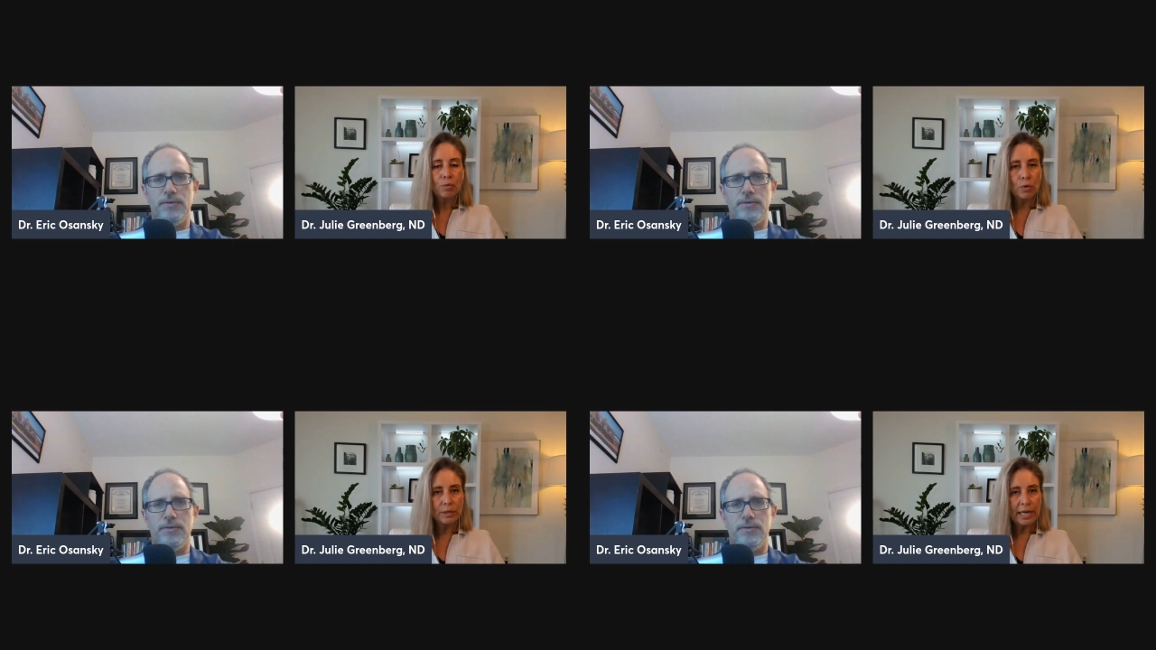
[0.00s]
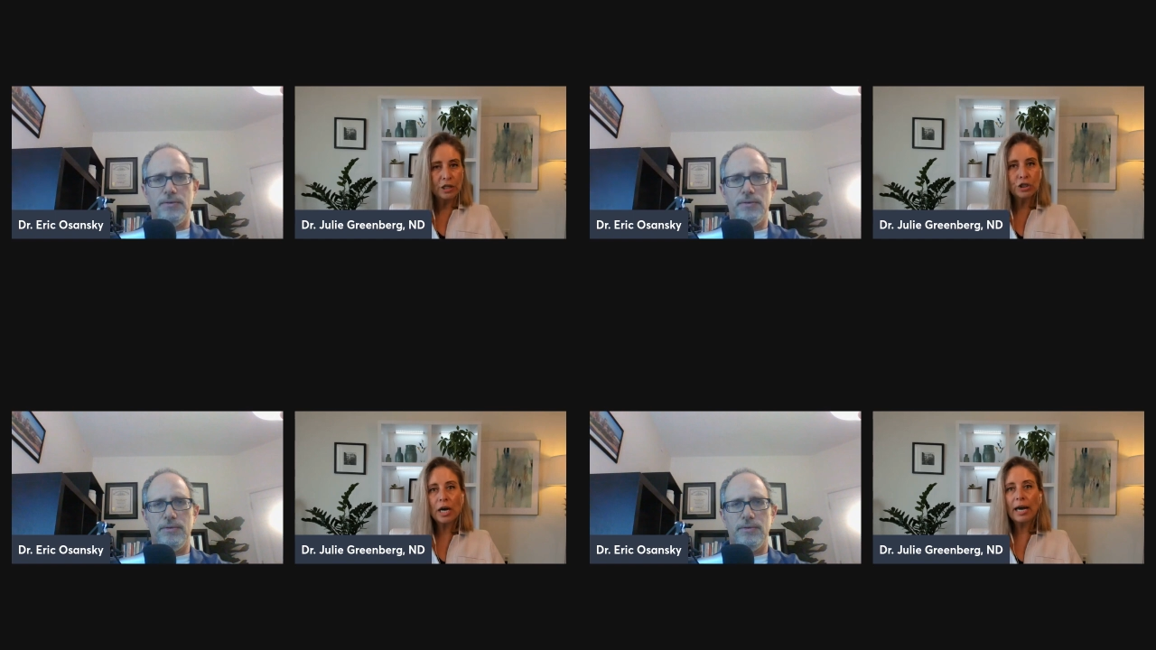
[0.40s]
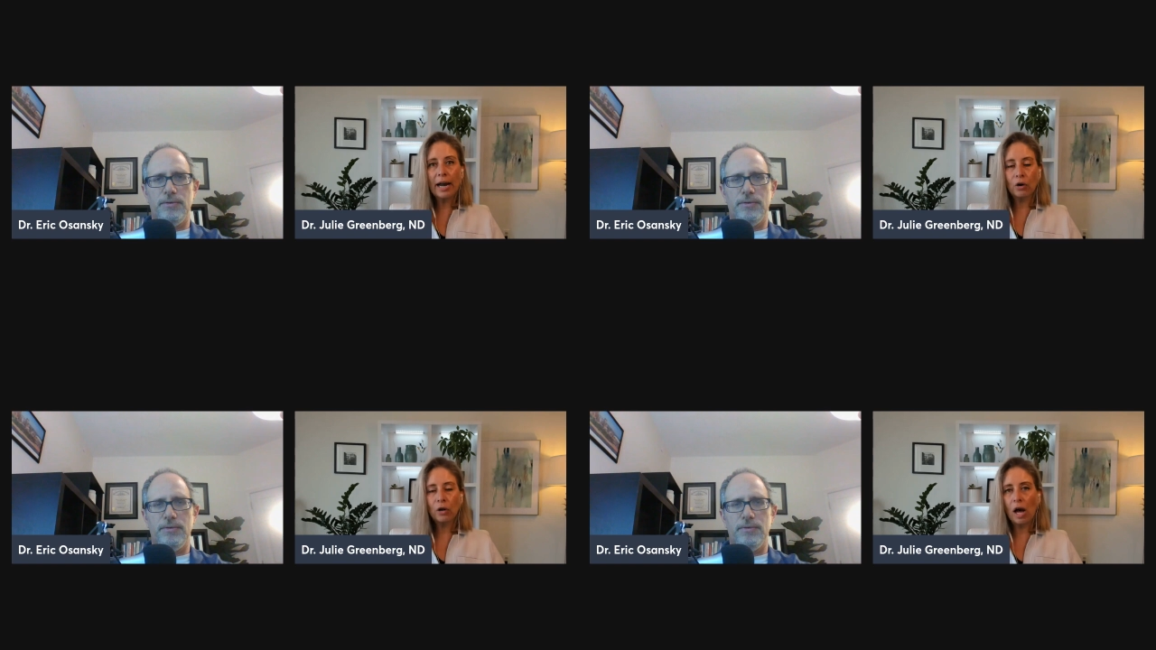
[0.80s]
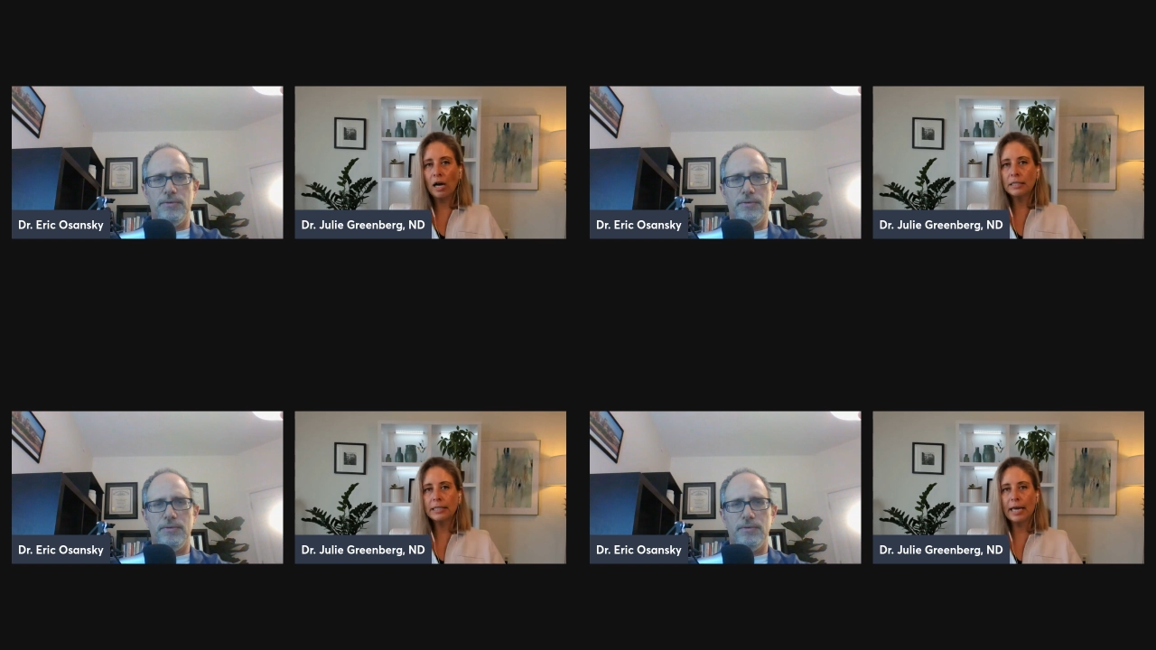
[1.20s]
Speaker 1: rosacea, hair
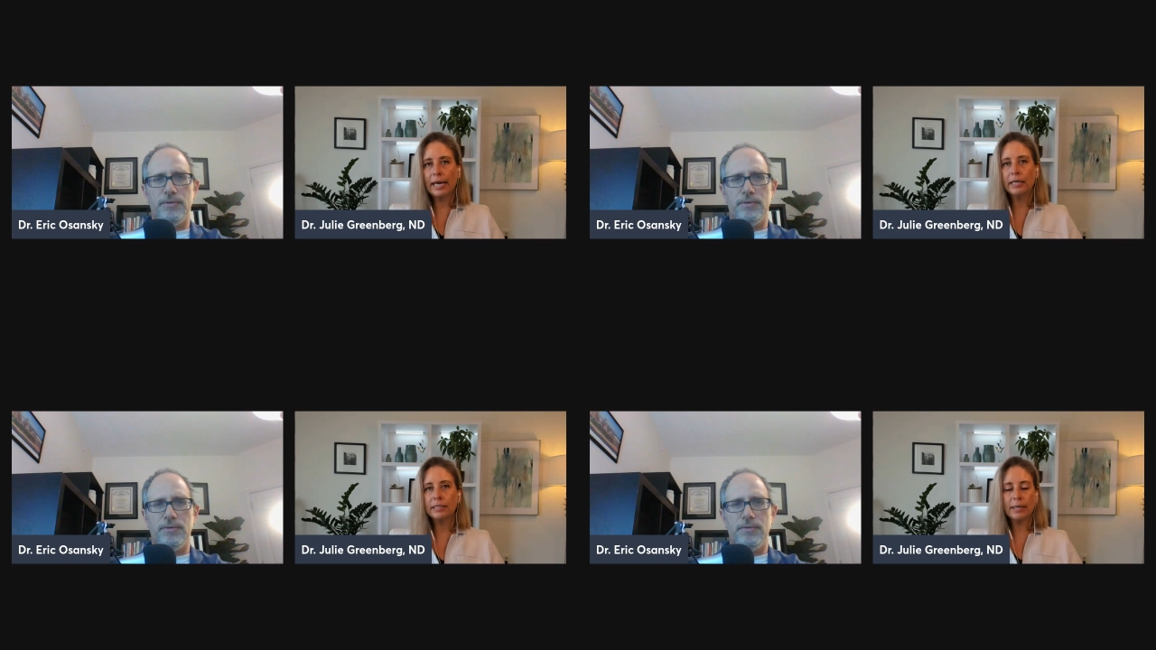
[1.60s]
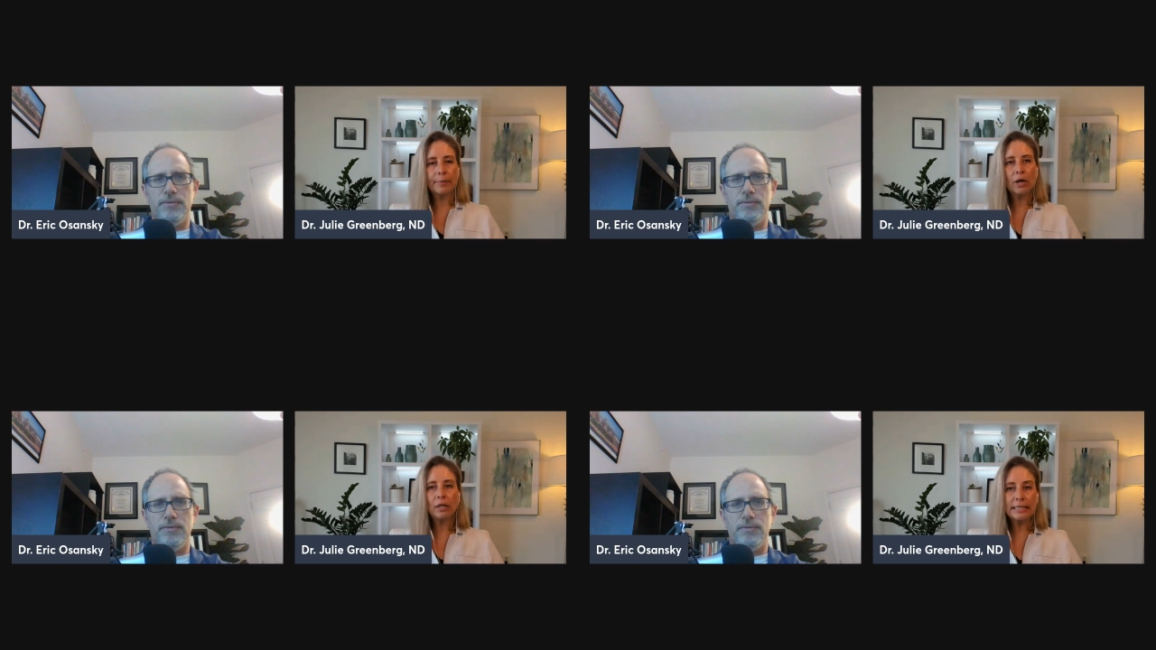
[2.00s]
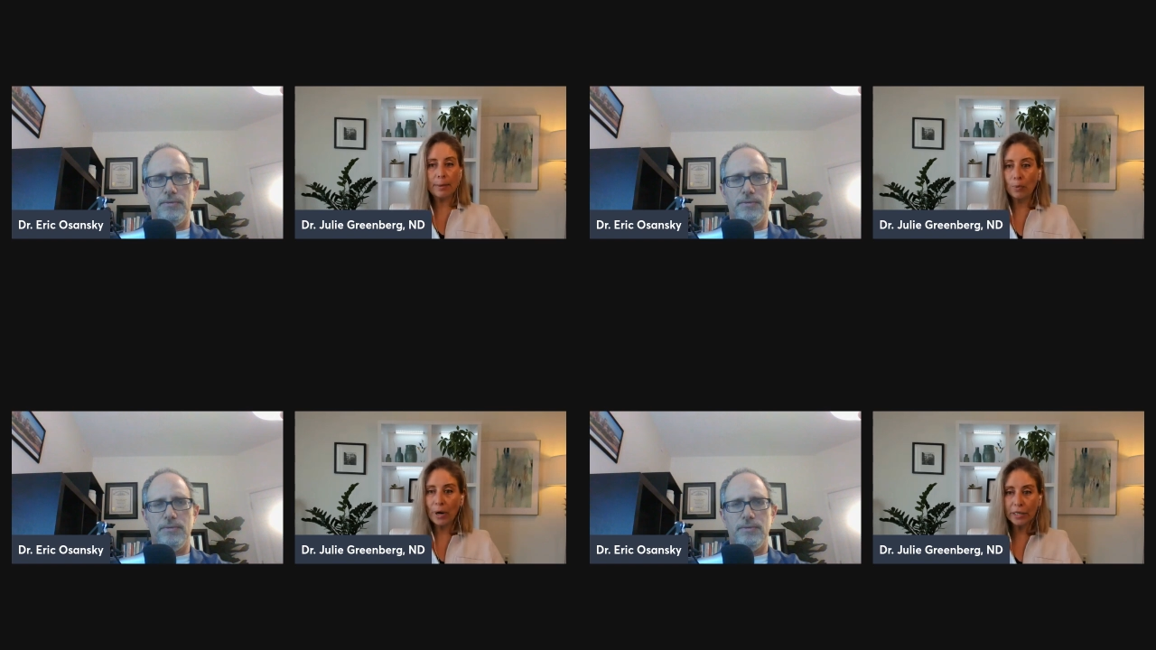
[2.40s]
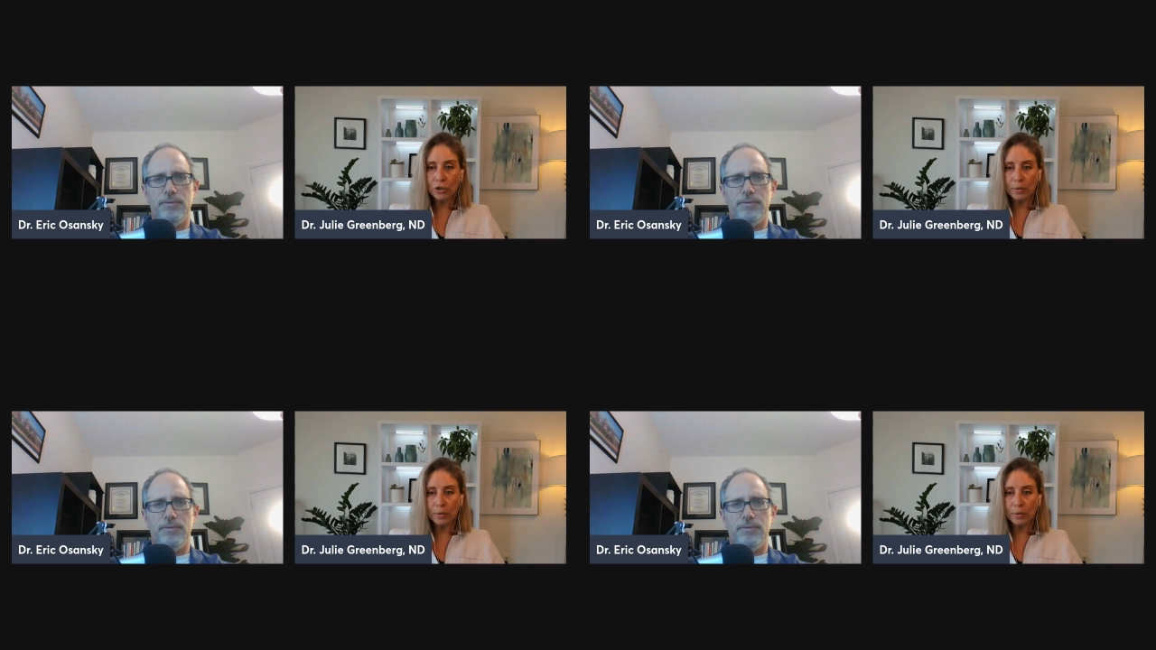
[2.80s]
loss, and something called seborrheic